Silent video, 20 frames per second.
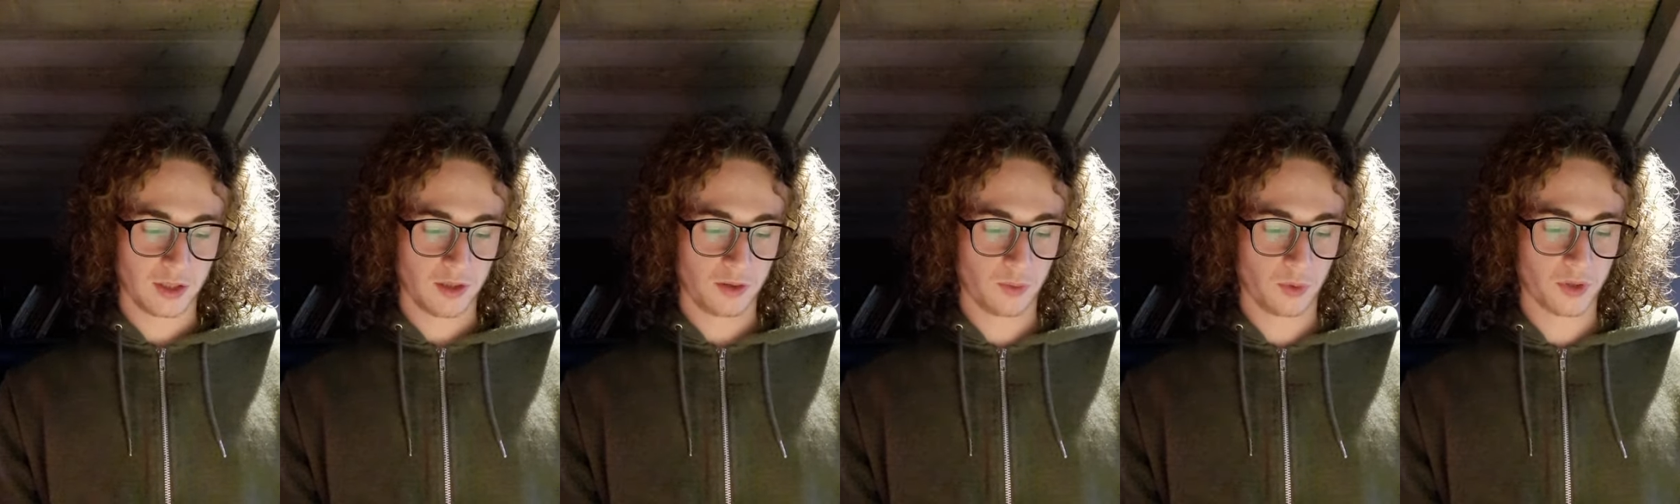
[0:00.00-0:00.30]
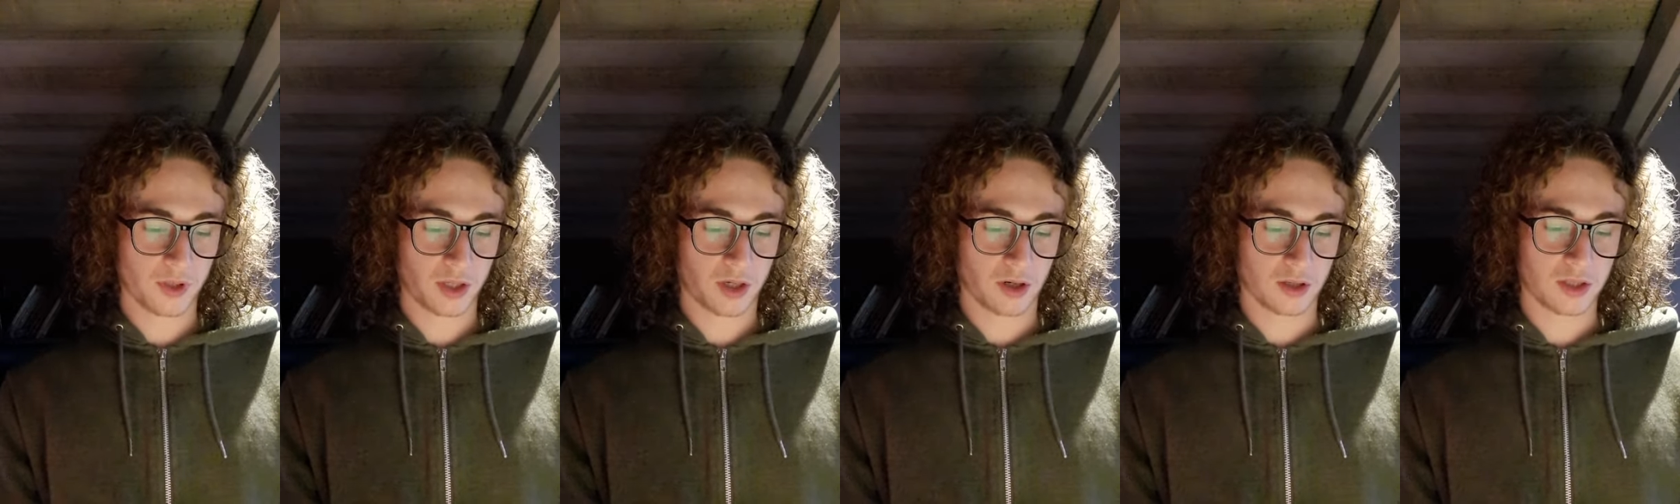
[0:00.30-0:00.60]
The
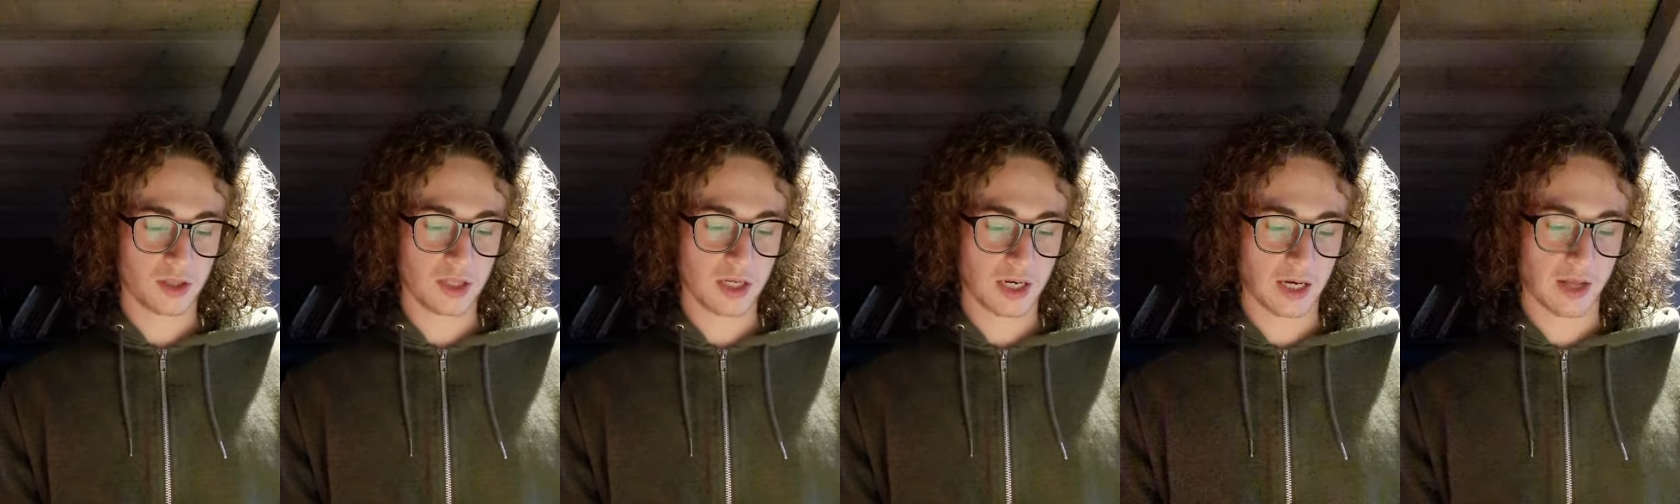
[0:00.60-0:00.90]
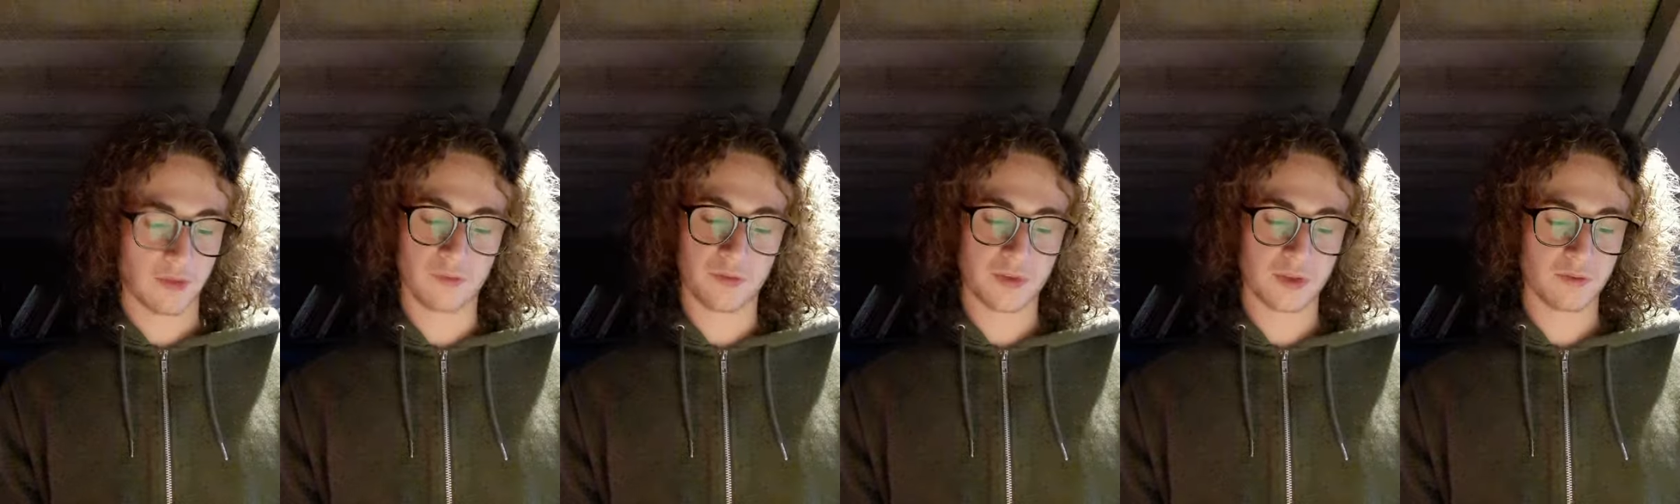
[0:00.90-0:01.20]
one I got in the
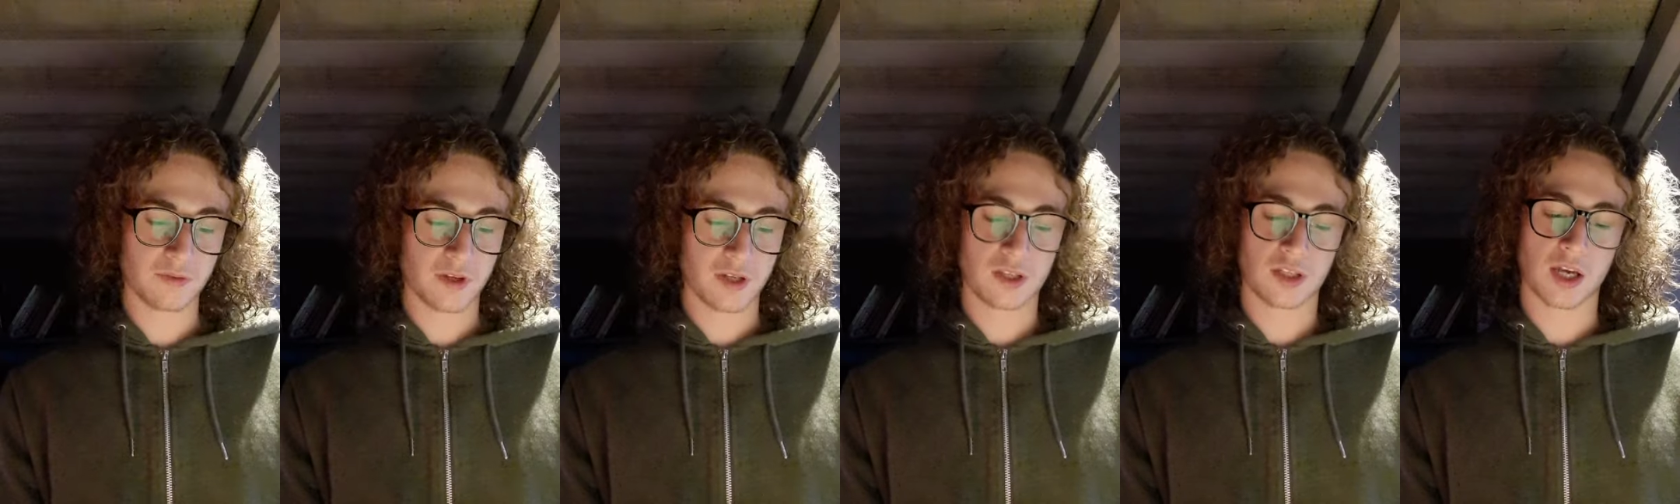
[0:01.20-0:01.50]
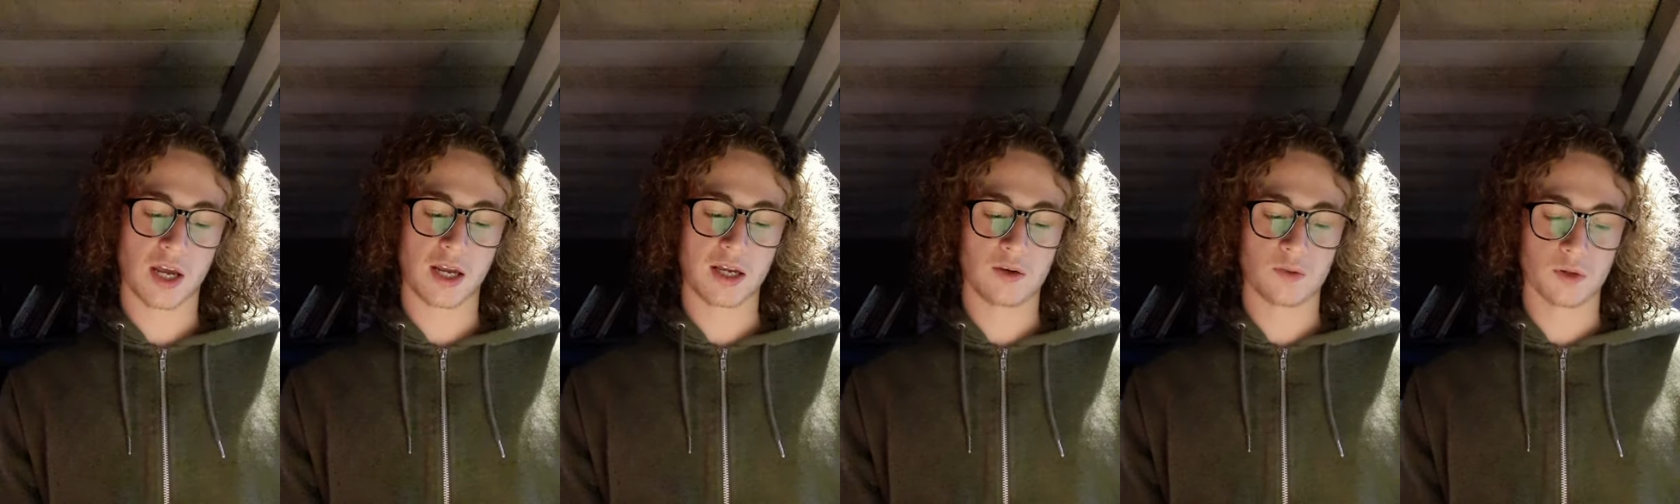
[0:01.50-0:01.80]
land of
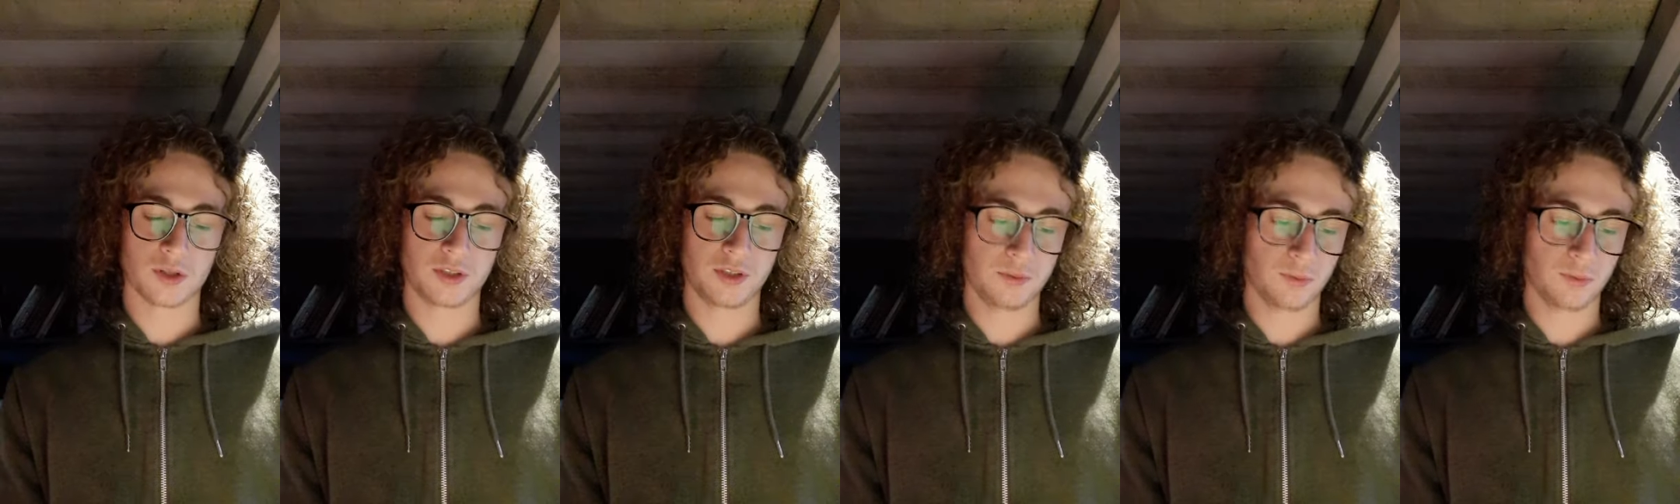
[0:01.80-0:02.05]
Take What